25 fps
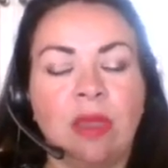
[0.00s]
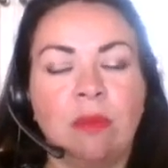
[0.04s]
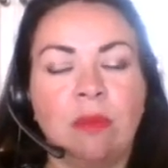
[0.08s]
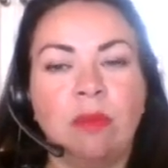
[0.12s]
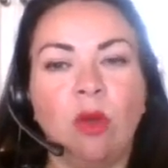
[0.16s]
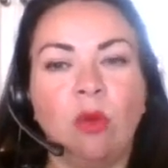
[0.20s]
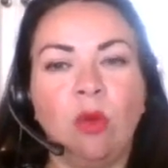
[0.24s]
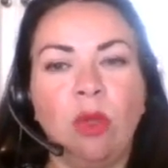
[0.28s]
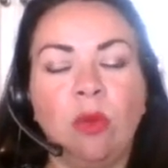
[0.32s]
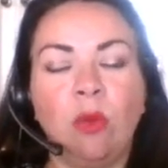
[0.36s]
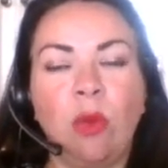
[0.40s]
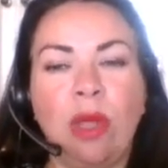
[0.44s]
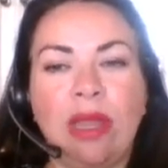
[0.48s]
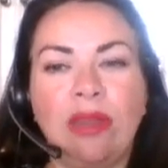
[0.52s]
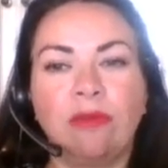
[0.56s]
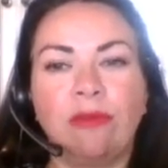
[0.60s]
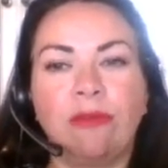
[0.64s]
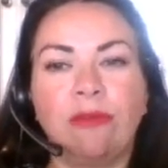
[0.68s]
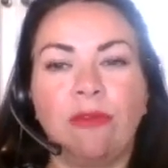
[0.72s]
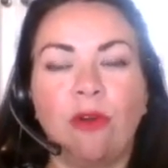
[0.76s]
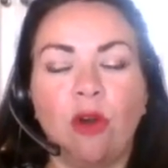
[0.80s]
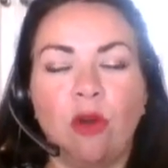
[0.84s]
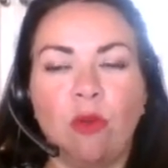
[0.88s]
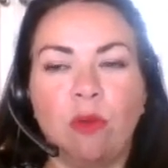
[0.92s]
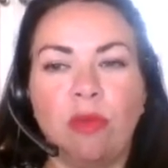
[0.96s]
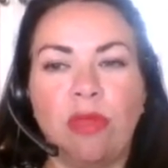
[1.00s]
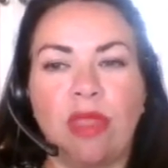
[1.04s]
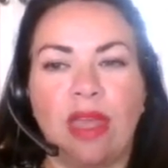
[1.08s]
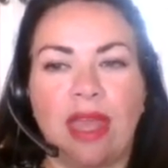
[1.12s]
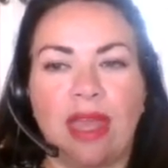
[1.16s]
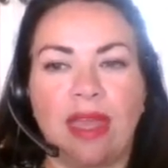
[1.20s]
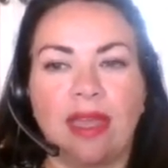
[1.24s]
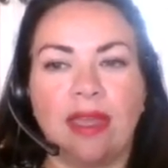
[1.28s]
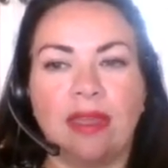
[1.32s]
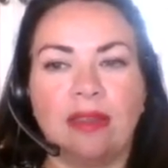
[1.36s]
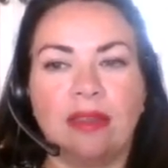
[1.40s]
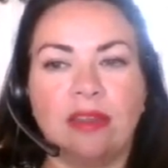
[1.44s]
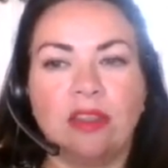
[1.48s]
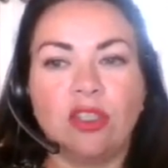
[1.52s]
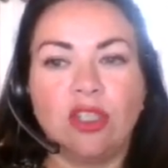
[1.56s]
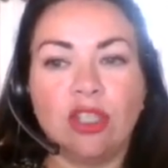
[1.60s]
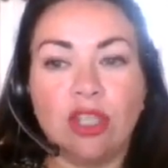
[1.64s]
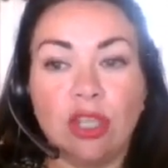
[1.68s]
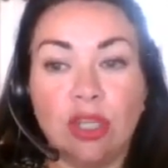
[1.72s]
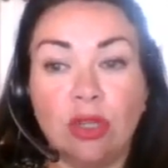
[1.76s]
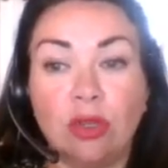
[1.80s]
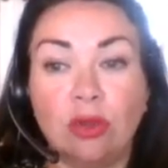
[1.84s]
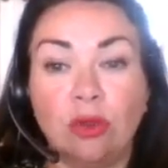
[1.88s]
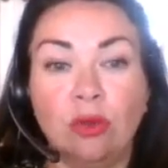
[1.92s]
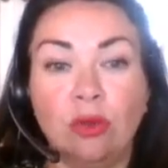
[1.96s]
But we went from that
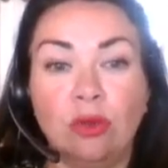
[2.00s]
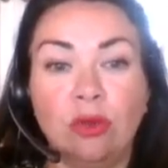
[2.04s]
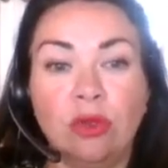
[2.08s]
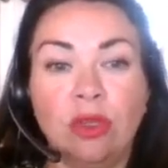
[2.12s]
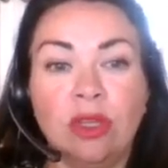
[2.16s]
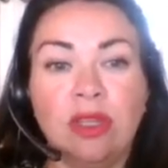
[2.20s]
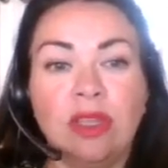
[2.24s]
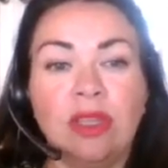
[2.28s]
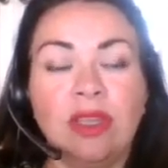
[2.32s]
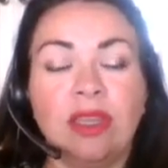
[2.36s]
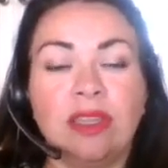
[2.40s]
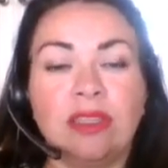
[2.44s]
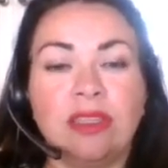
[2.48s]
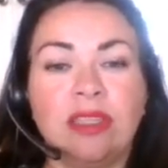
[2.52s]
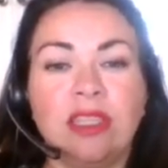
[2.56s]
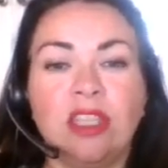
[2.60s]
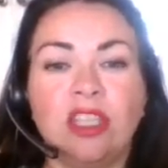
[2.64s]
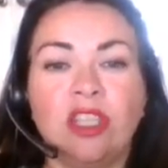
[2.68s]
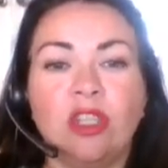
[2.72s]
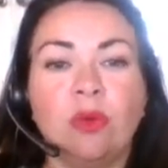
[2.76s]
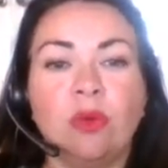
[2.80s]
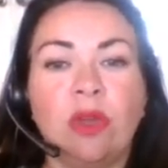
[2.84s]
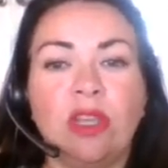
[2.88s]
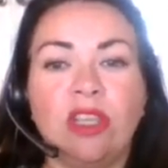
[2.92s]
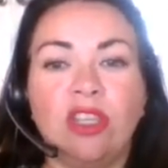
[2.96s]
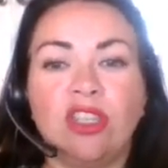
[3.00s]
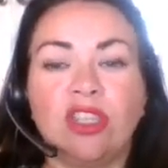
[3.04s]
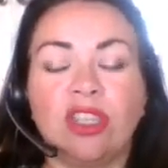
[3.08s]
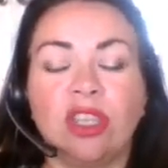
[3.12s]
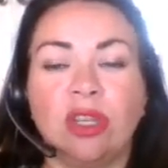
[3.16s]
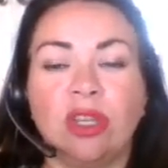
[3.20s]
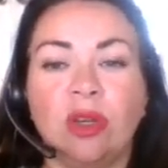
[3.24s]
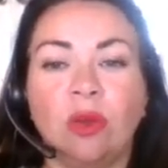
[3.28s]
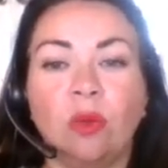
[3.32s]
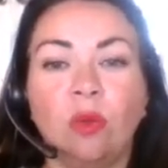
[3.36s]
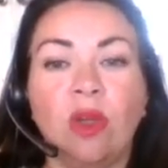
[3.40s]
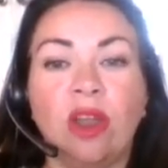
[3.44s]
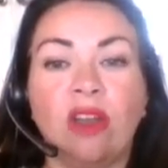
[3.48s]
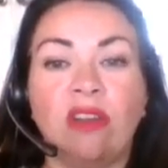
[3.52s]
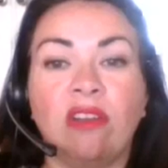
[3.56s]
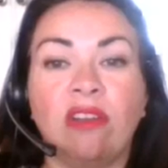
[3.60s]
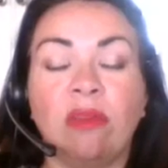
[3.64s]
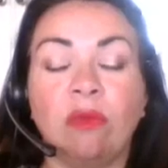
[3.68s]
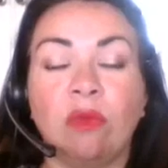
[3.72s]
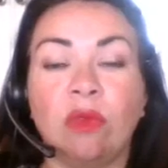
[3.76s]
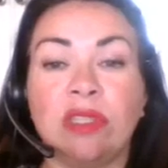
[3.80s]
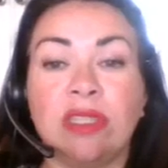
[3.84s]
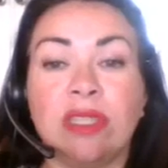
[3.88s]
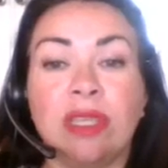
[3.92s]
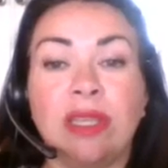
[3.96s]
to a situation where it
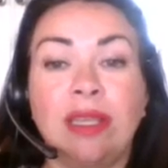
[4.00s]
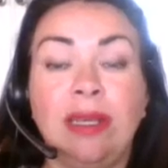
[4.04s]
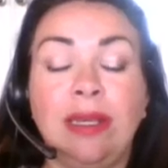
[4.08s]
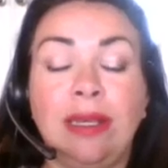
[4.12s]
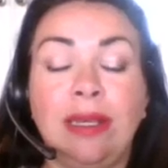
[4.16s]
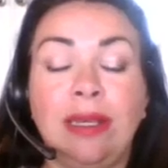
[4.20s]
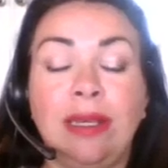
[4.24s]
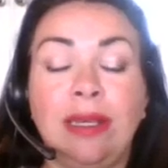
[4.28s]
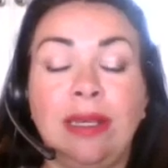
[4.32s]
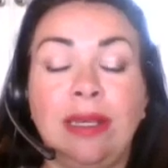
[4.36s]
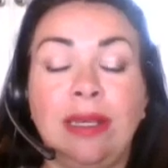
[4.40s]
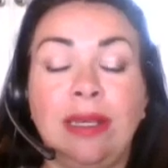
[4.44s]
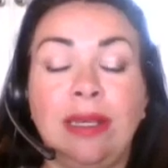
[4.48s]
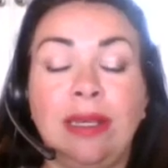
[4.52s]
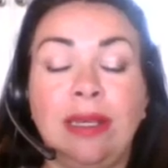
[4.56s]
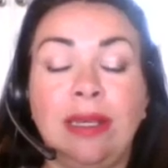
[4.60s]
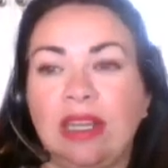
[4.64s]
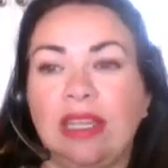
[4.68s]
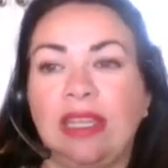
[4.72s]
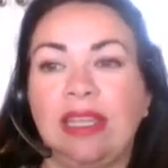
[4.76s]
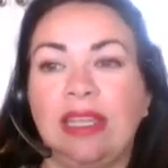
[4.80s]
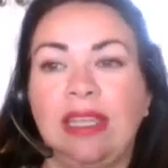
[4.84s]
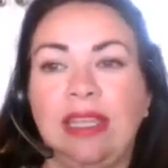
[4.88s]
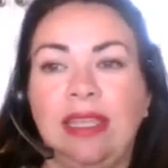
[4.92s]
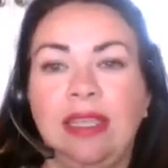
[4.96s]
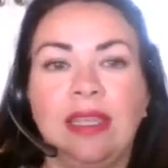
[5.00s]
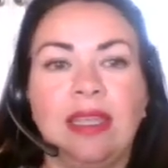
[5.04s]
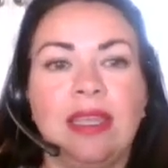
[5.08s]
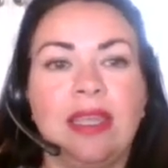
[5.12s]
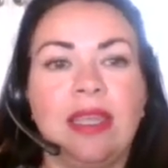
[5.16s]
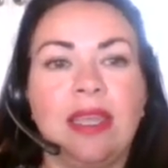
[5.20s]
was literally